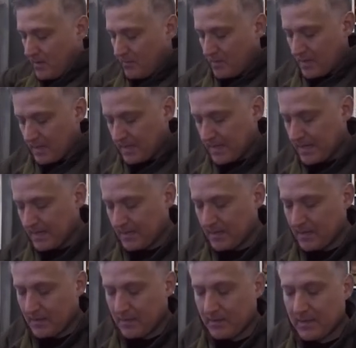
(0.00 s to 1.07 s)
But again,
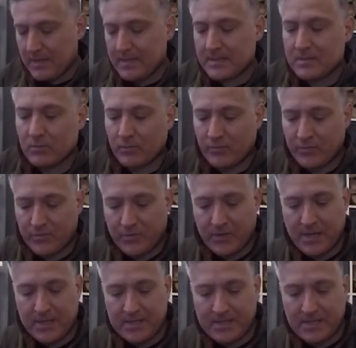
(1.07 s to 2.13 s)
the
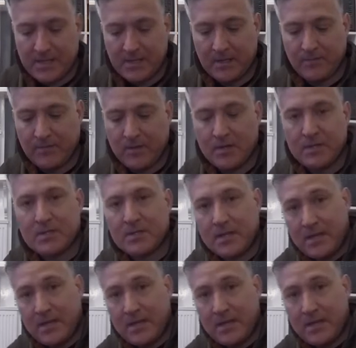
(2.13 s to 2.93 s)
inside of it is